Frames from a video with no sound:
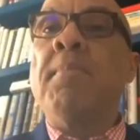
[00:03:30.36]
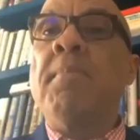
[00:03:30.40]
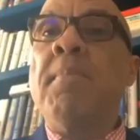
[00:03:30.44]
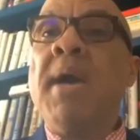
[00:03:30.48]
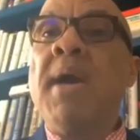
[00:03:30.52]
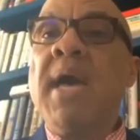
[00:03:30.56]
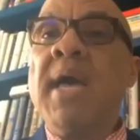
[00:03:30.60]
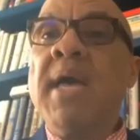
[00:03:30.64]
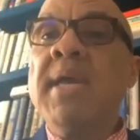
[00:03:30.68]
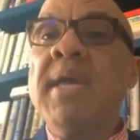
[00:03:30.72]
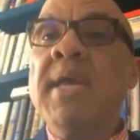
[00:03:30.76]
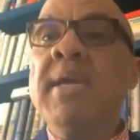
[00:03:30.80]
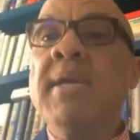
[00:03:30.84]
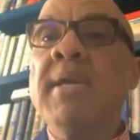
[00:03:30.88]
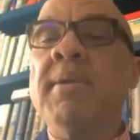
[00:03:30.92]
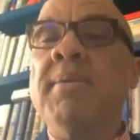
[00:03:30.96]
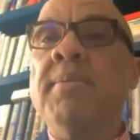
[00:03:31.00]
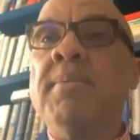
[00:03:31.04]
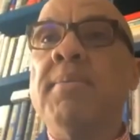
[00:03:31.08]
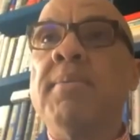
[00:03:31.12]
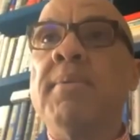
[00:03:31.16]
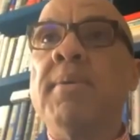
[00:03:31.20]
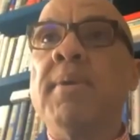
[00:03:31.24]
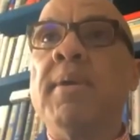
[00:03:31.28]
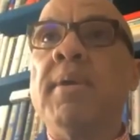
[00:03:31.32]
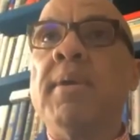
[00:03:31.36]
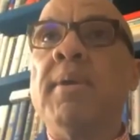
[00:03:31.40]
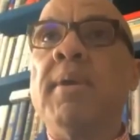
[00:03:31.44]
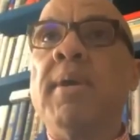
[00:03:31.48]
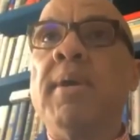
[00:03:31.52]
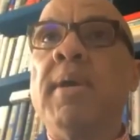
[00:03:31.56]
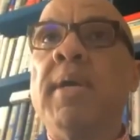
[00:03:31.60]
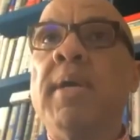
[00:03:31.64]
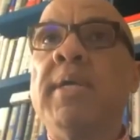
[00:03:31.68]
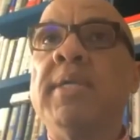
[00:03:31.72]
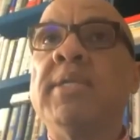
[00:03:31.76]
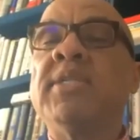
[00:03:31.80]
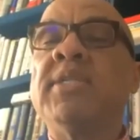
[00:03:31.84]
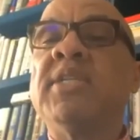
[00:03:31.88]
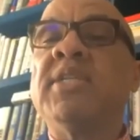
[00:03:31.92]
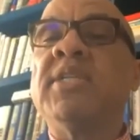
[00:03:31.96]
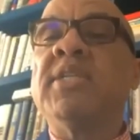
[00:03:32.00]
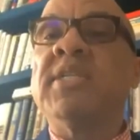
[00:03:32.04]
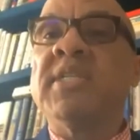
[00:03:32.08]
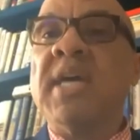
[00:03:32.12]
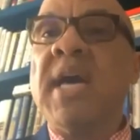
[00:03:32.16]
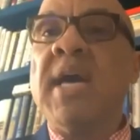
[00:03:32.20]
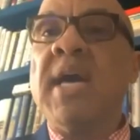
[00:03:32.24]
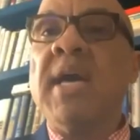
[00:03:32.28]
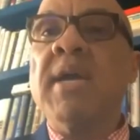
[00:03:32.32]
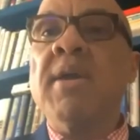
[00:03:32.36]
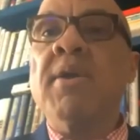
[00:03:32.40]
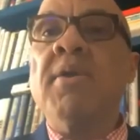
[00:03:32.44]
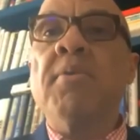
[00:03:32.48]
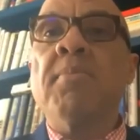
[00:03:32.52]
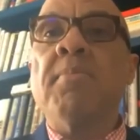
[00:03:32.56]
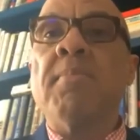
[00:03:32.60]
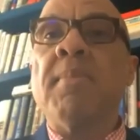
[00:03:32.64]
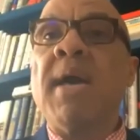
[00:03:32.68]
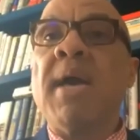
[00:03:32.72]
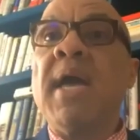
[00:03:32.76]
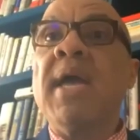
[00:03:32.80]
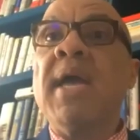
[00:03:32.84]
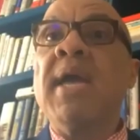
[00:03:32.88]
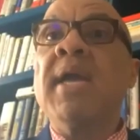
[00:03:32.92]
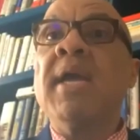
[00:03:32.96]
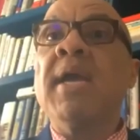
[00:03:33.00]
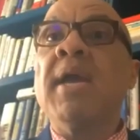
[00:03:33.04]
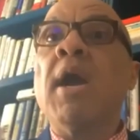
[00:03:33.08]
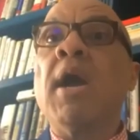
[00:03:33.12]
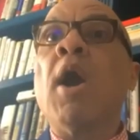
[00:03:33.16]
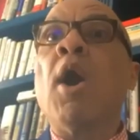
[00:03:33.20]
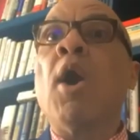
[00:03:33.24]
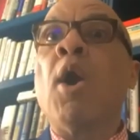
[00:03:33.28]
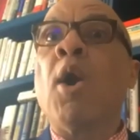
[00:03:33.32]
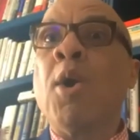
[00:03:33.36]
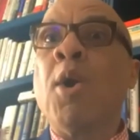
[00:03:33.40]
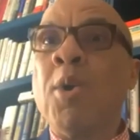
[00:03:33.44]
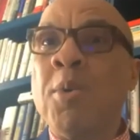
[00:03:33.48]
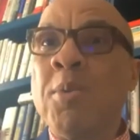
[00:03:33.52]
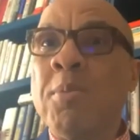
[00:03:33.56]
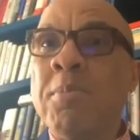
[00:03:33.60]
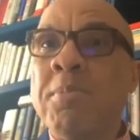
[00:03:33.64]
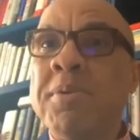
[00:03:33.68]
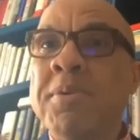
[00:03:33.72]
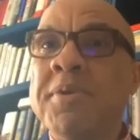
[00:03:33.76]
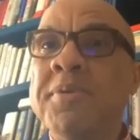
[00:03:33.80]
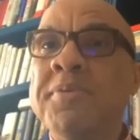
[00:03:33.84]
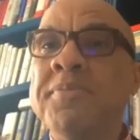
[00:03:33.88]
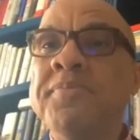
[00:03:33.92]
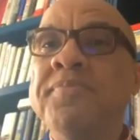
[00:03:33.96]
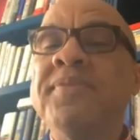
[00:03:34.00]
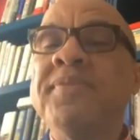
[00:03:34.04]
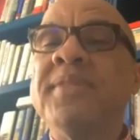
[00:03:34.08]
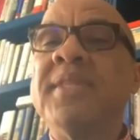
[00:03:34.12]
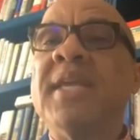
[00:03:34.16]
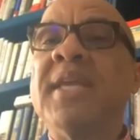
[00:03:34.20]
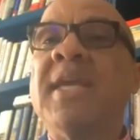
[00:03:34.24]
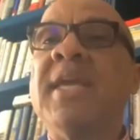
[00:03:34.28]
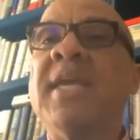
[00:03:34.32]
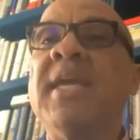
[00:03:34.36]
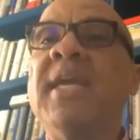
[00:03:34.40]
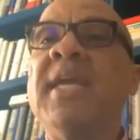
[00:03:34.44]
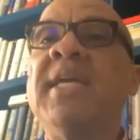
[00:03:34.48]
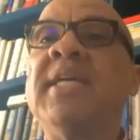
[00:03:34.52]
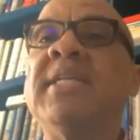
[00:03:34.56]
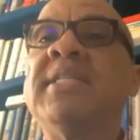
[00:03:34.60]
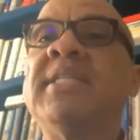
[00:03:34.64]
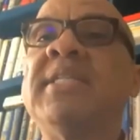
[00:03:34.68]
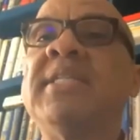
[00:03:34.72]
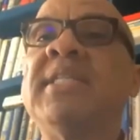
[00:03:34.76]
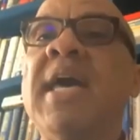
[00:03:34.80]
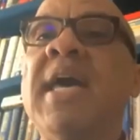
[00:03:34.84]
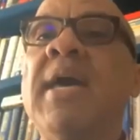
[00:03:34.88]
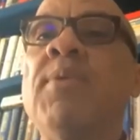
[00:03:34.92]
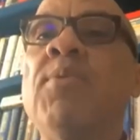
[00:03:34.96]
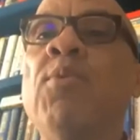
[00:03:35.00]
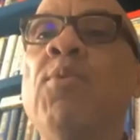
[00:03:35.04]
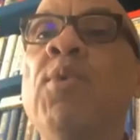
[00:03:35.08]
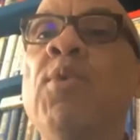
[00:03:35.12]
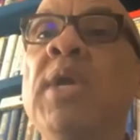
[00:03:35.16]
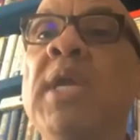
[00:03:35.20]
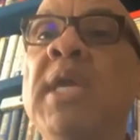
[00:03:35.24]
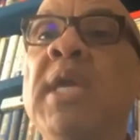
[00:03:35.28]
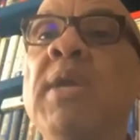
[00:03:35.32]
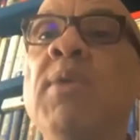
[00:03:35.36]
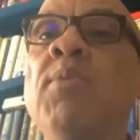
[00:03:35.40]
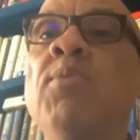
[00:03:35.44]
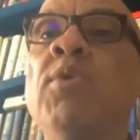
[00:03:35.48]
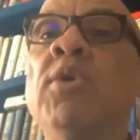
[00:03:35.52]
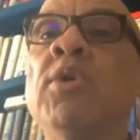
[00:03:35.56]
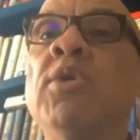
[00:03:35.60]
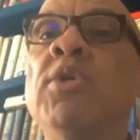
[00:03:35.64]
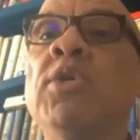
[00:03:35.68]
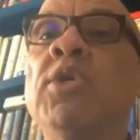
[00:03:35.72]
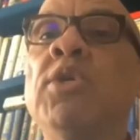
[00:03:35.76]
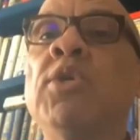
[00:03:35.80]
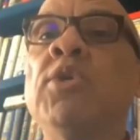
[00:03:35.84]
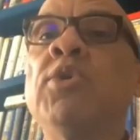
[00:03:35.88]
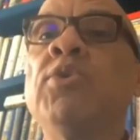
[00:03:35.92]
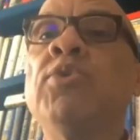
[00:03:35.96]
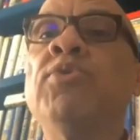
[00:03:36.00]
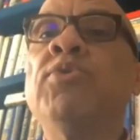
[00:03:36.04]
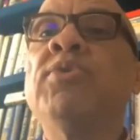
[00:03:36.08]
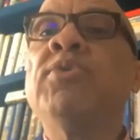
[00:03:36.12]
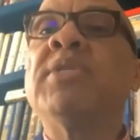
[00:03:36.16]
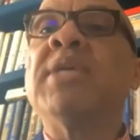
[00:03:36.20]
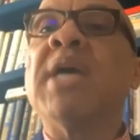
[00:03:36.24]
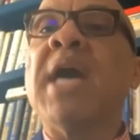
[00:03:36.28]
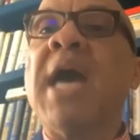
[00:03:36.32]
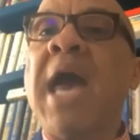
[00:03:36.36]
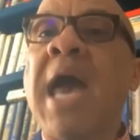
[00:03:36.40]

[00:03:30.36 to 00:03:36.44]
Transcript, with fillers: My desire, my hope is that we will use